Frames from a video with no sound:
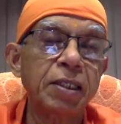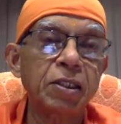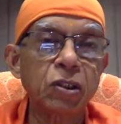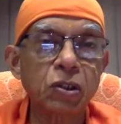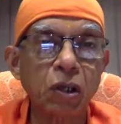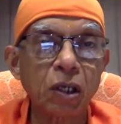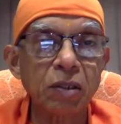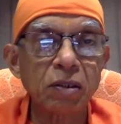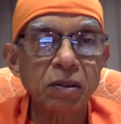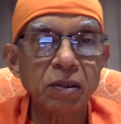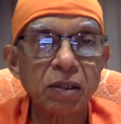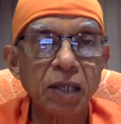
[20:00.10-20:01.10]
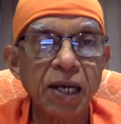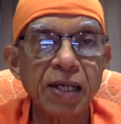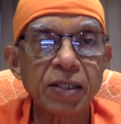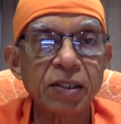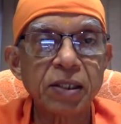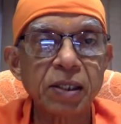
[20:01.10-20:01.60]
it is caught and
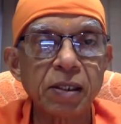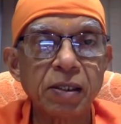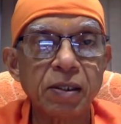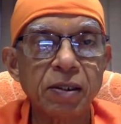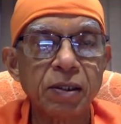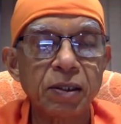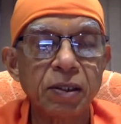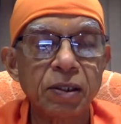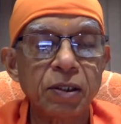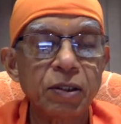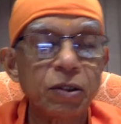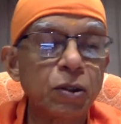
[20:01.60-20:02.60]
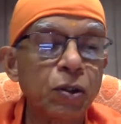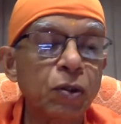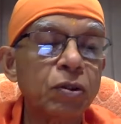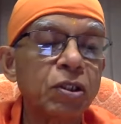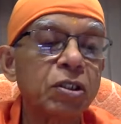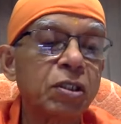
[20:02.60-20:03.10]
it is killed. So,
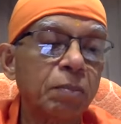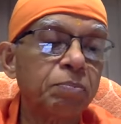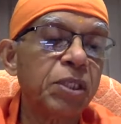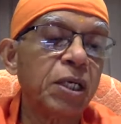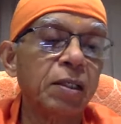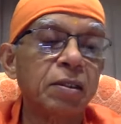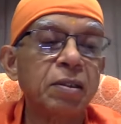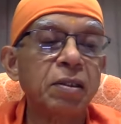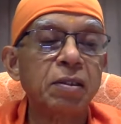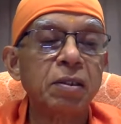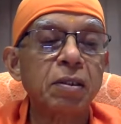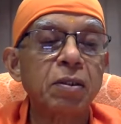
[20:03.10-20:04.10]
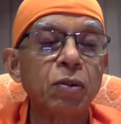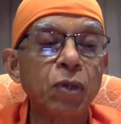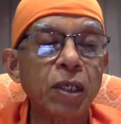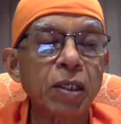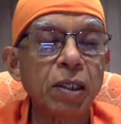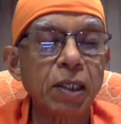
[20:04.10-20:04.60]
this Shabda,
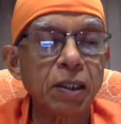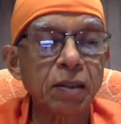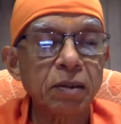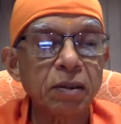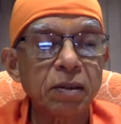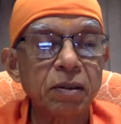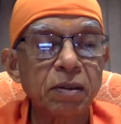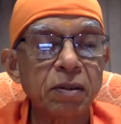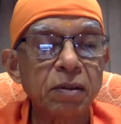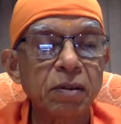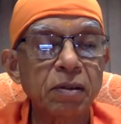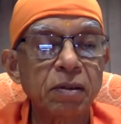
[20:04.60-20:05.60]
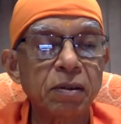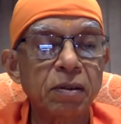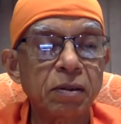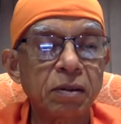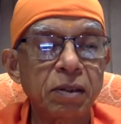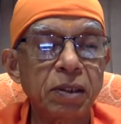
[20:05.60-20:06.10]
Kuranga,
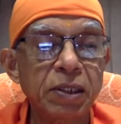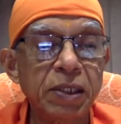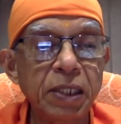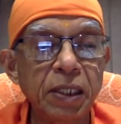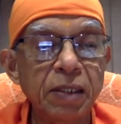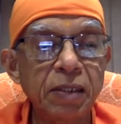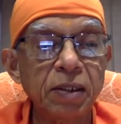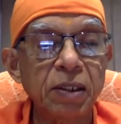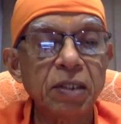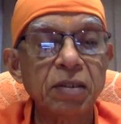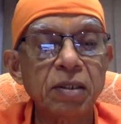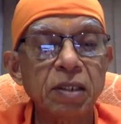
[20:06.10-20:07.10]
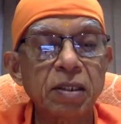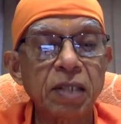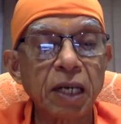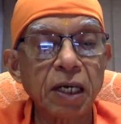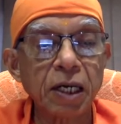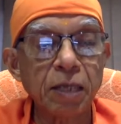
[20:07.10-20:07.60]
the deer is
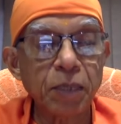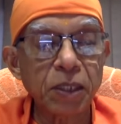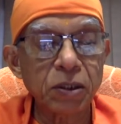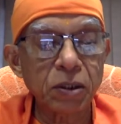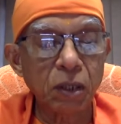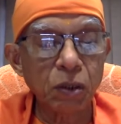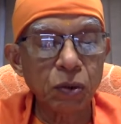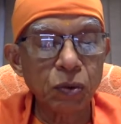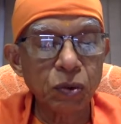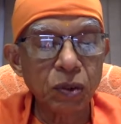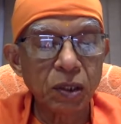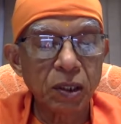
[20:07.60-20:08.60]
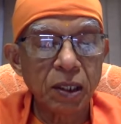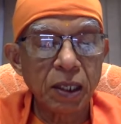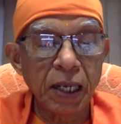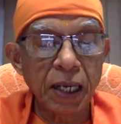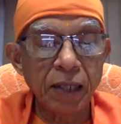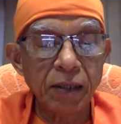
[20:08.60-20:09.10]
attracted by sound
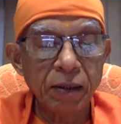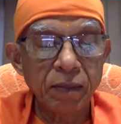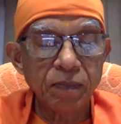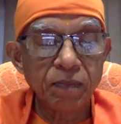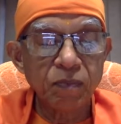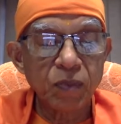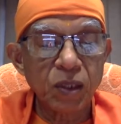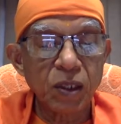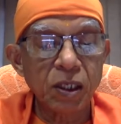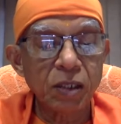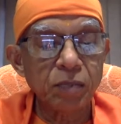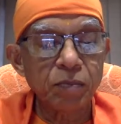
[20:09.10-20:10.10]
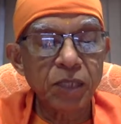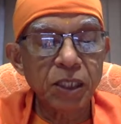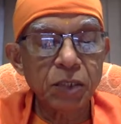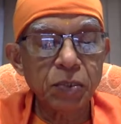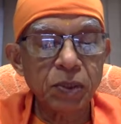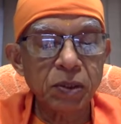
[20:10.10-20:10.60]
and it
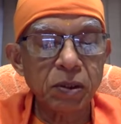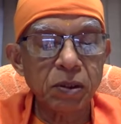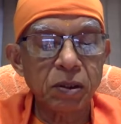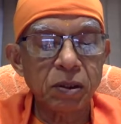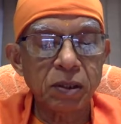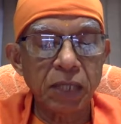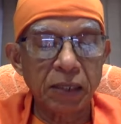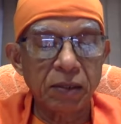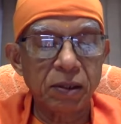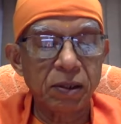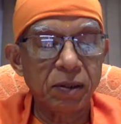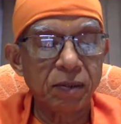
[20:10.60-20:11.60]
meets with death.